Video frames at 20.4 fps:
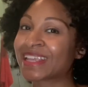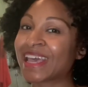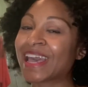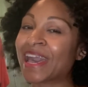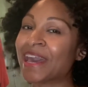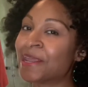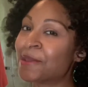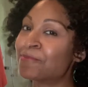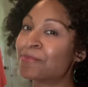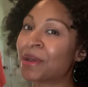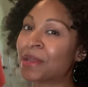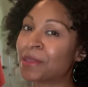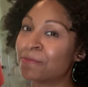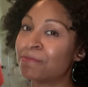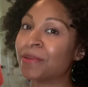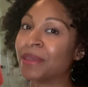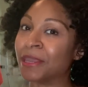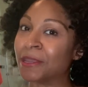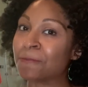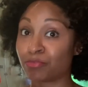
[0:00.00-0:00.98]
and it might
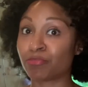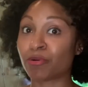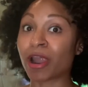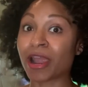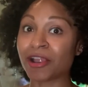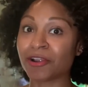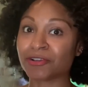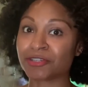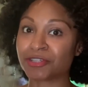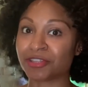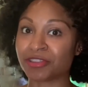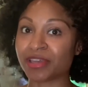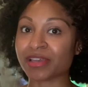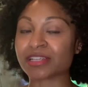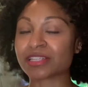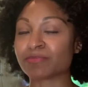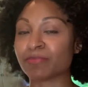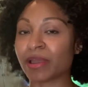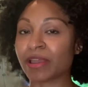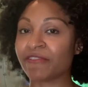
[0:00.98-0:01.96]
be. Prior to
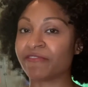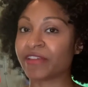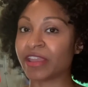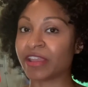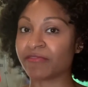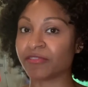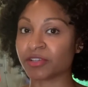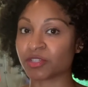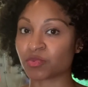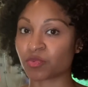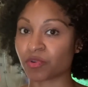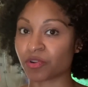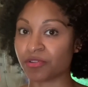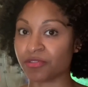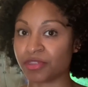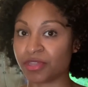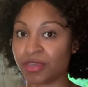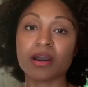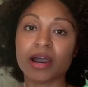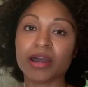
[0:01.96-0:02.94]
this, my favorites were
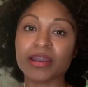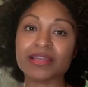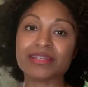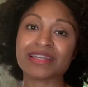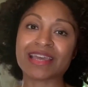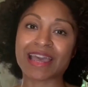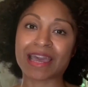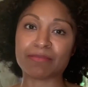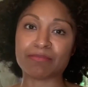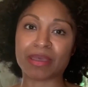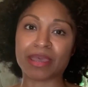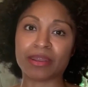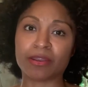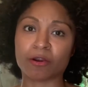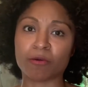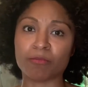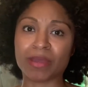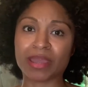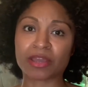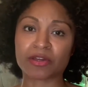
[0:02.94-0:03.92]
the Honey's Handmade
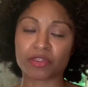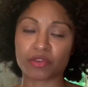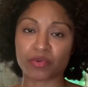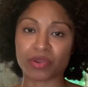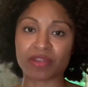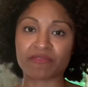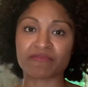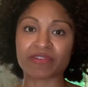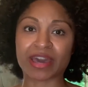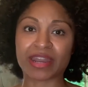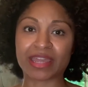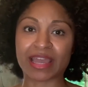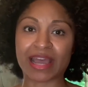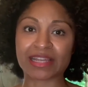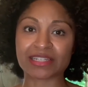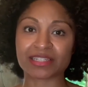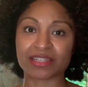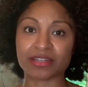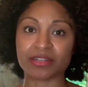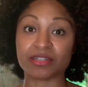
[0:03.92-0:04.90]
Omega-3 and Fatty
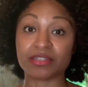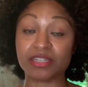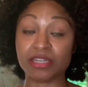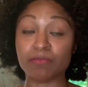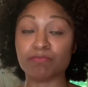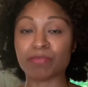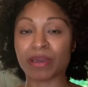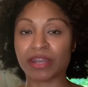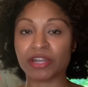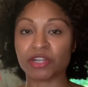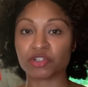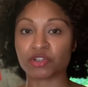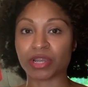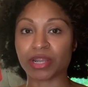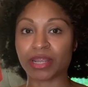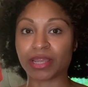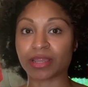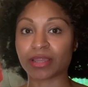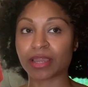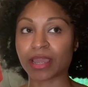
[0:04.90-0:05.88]
Acid Deep
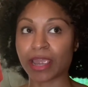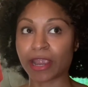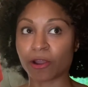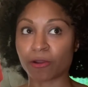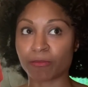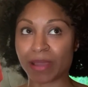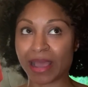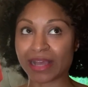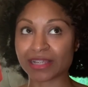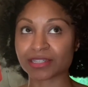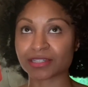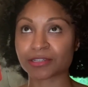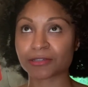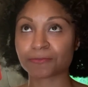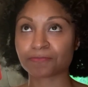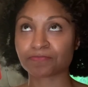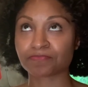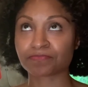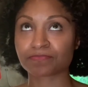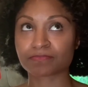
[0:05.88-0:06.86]
Penetrating Hair Mask.
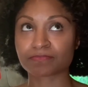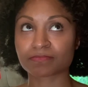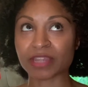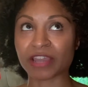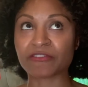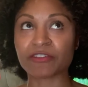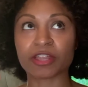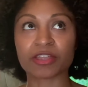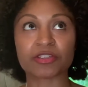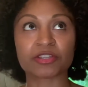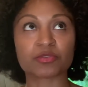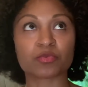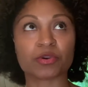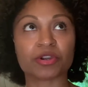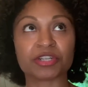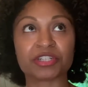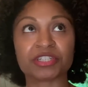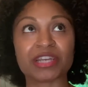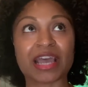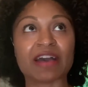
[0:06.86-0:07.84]
I feel like there's a
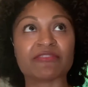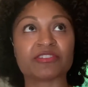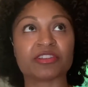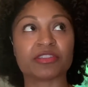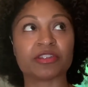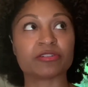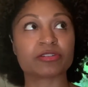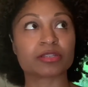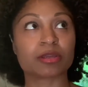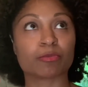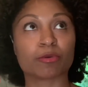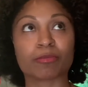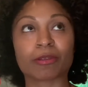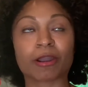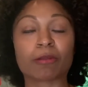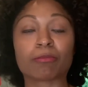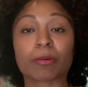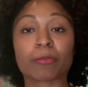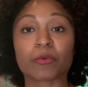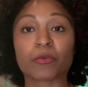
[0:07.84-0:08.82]
word shaft in there somewhere, but I
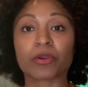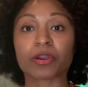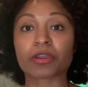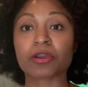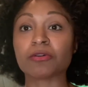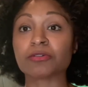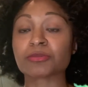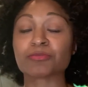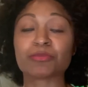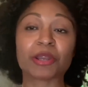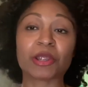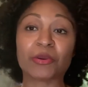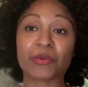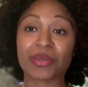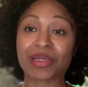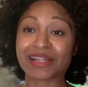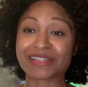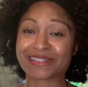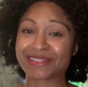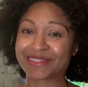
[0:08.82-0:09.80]
don't remember where it goes. But anyway,
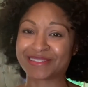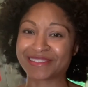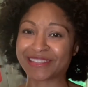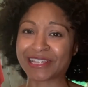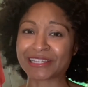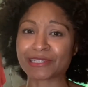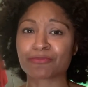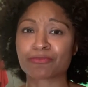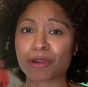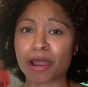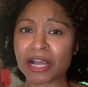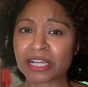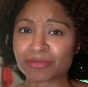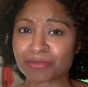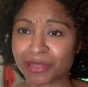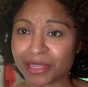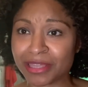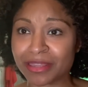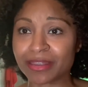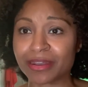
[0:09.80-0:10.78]
that's
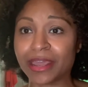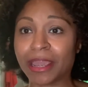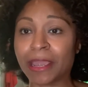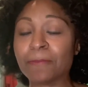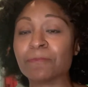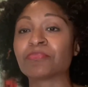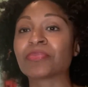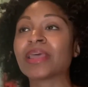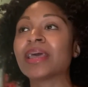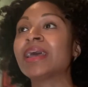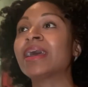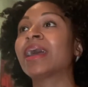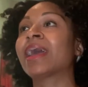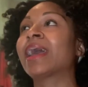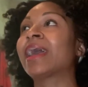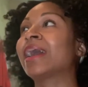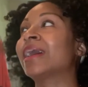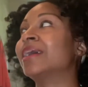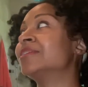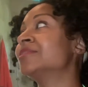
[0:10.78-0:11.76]
approximately the name.
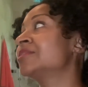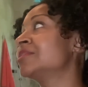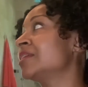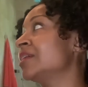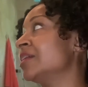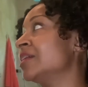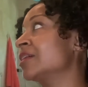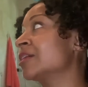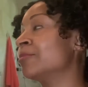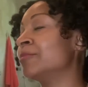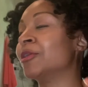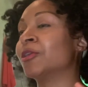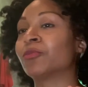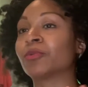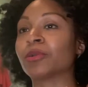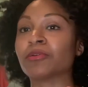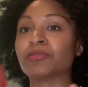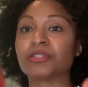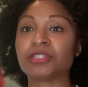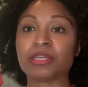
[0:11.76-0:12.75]
And the Camille
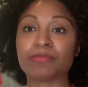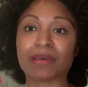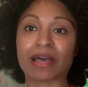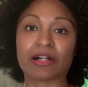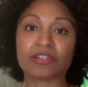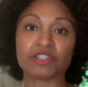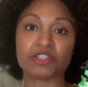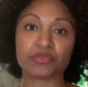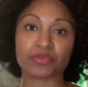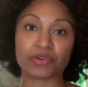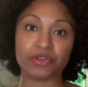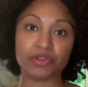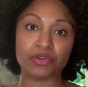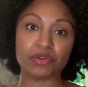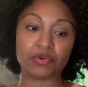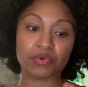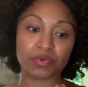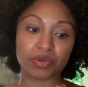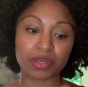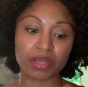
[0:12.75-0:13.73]
Rose Deep Algae
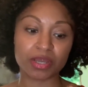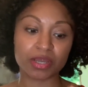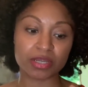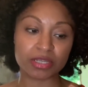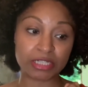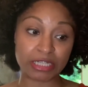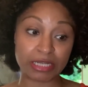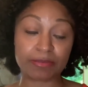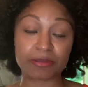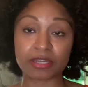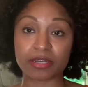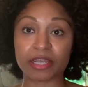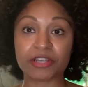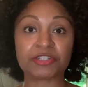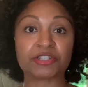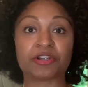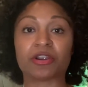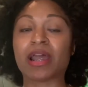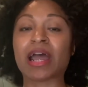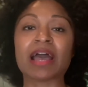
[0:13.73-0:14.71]
Renew Deep
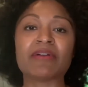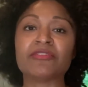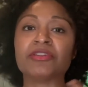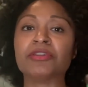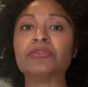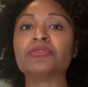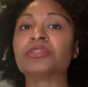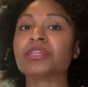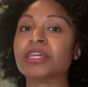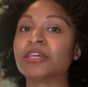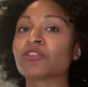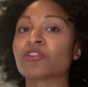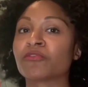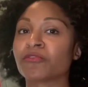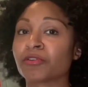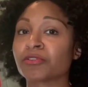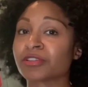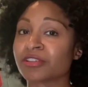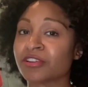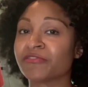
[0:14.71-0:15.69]
Conditioner. I haven't used either of
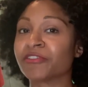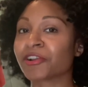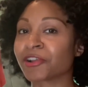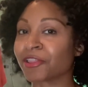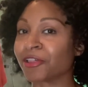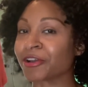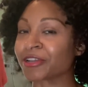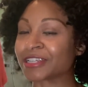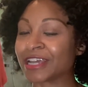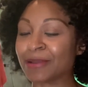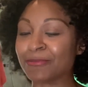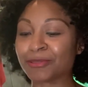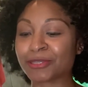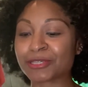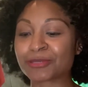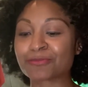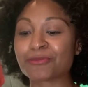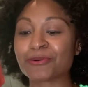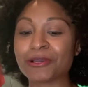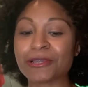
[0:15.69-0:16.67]
those in a very long time at
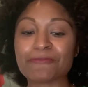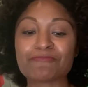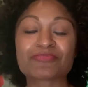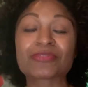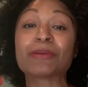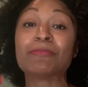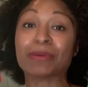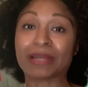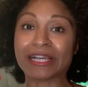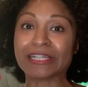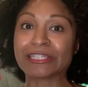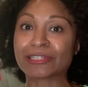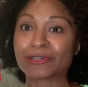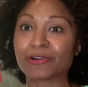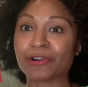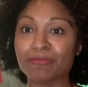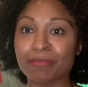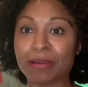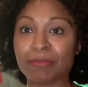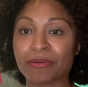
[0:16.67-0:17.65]
this point, but I still
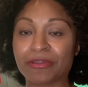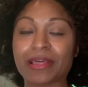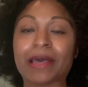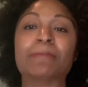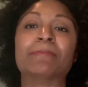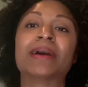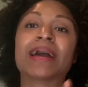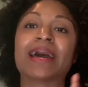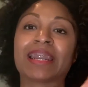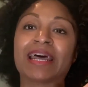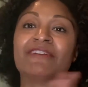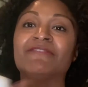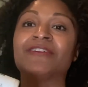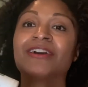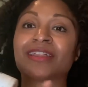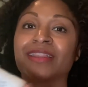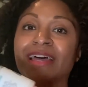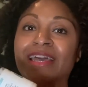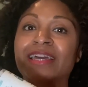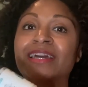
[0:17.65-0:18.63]
remember them. And I
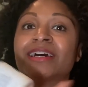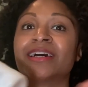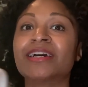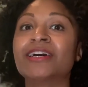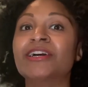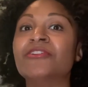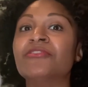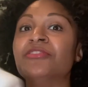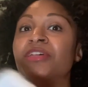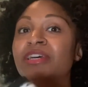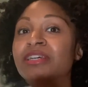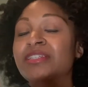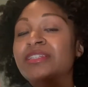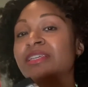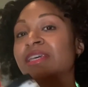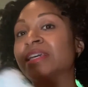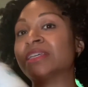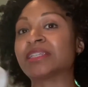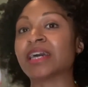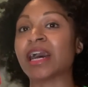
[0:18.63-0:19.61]
feel like this
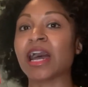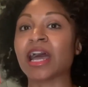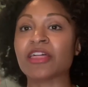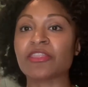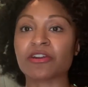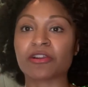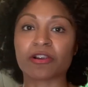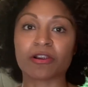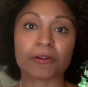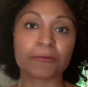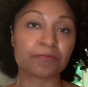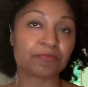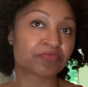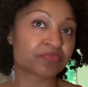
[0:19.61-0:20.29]
is either